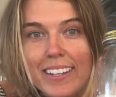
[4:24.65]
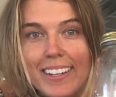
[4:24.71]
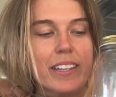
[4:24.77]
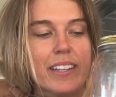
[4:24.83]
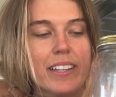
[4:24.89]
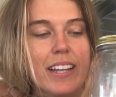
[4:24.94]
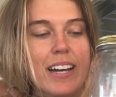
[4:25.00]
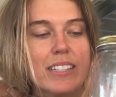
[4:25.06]
It
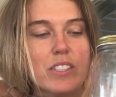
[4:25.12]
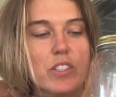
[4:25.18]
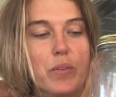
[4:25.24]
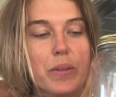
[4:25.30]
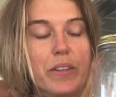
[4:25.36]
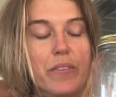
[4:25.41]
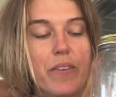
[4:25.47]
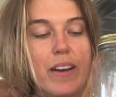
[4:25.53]
can last
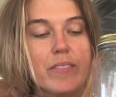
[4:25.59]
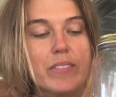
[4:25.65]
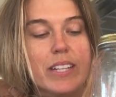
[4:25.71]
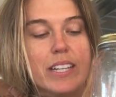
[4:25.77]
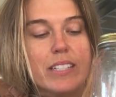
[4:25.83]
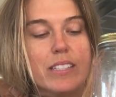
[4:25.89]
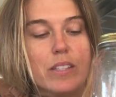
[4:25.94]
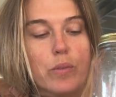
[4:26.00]
3 to 5
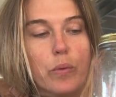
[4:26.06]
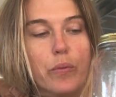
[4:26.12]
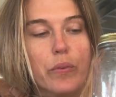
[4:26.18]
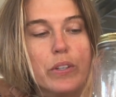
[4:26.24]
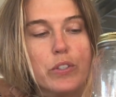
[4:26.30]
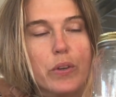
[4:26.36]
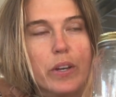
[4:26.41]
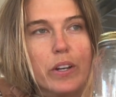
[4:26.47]
days in the
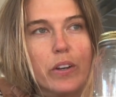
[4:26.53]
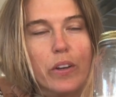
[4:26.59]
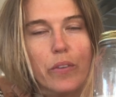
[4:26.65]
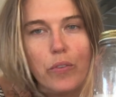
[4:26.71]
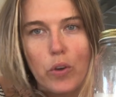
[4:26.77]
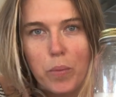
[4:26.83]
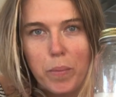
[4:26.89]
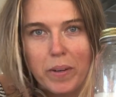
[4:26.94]
refrigerator.
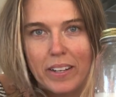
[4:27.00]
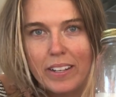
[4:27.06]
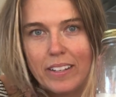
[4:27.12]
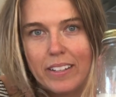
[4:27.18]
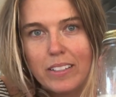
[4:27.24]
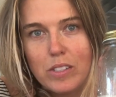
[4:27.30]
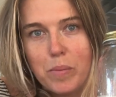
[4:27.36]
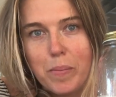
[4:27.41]
If you open it
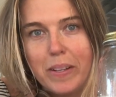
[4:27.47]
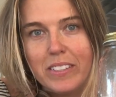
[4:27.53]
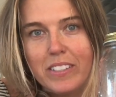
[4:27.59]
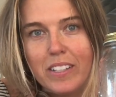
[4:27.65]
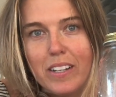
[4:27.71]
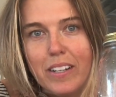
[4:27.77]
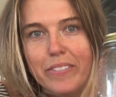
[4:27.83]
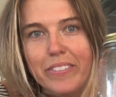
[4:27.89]
and it smells
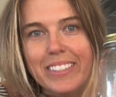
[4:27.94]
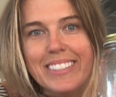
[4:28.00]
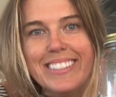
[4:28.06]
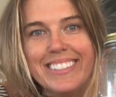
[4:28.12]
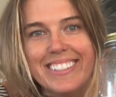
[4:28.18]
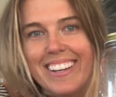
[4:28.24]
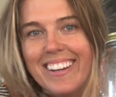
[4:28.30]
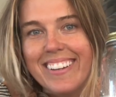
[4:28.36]
off,
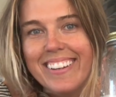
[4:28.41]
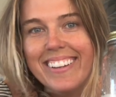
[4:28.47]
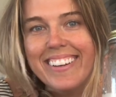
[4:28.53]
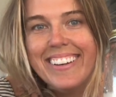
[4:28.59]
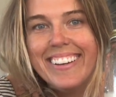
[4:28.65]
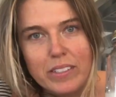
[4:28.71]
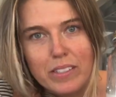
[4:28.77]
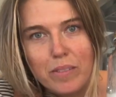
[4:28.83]
it's done.
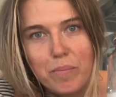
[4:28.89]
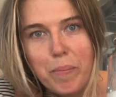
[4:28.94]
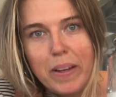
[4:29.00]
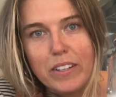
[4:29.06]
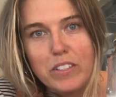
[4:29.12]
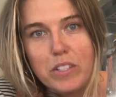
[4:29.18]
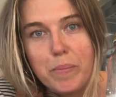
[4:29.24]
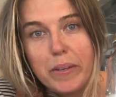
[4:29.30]
It's
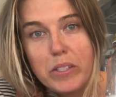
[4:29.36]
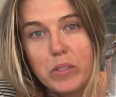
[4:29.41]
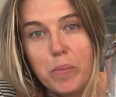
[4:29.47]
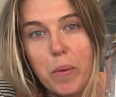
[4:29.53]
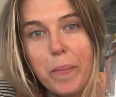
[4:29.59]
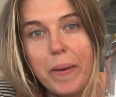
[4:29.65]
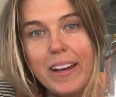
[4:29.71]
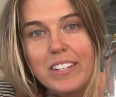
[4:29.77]
better to make
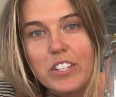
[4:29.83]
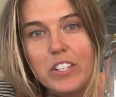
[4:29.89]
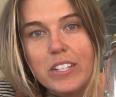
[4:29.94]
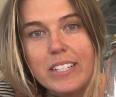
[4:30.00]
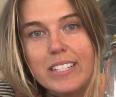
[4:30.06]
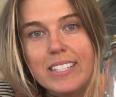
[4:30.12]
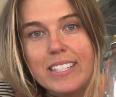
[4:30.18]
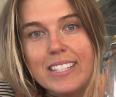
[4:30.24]
small
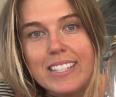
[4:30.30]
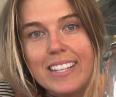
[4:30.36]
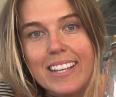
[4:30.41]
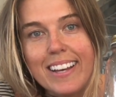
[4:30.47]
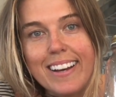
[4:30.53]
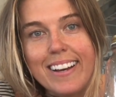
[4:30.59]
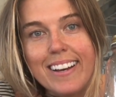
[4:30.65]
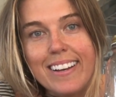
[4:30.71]
batches.
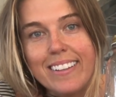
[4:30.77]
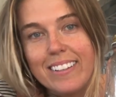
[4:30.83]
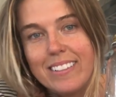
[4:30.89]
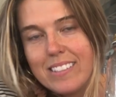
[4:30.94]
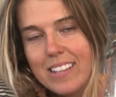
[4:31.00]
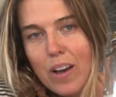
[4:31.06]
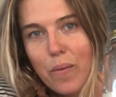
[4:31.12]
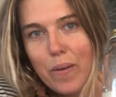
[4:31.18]

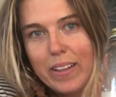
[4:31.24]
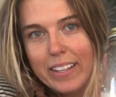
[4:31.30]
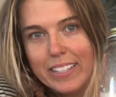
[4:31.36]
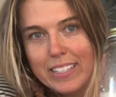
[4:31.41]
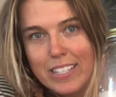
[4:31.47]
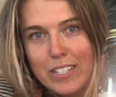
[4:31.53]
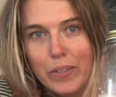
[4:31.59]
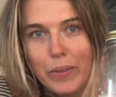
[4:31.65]
That's how I
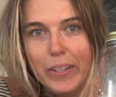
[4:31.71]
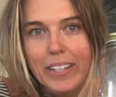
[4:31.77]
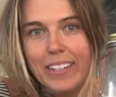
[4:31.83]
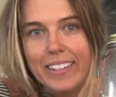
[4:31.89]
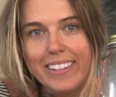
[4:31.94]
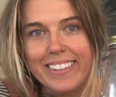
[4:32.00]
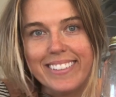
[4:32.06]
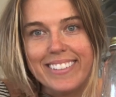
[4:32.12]
like to do
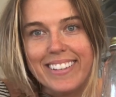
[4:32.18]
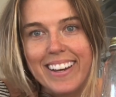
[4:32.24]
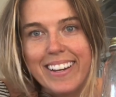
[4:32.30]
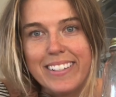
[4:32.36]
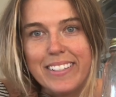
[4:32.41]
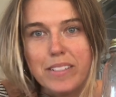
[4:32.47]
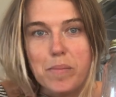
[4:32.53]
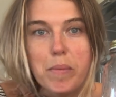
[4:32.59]
it, and
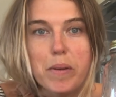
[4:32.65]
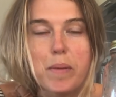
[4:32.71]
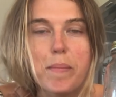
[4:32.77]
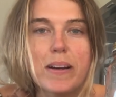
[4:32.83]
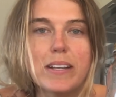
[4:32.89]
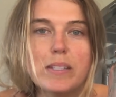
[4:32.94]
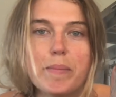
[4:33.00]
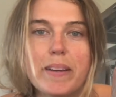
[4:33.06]
I just
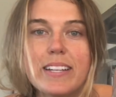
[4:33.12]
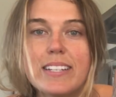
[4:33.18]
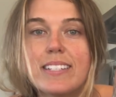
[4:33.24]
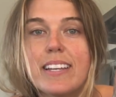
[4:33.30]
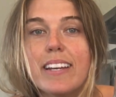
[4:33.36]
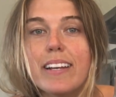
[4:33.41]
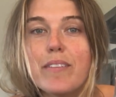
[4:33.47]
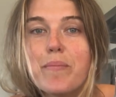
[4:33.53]
minimize my
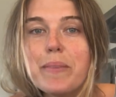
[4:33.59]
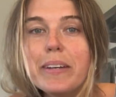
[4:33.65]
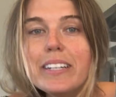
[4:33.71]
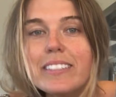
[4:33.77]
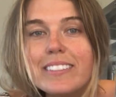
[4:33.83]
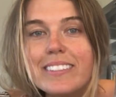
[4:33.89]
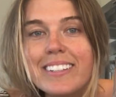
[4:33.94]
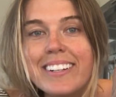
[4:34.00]
intake of
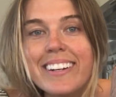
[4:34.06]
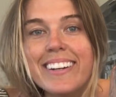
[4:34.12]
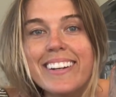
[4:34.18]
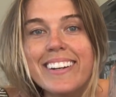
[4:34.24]
milk.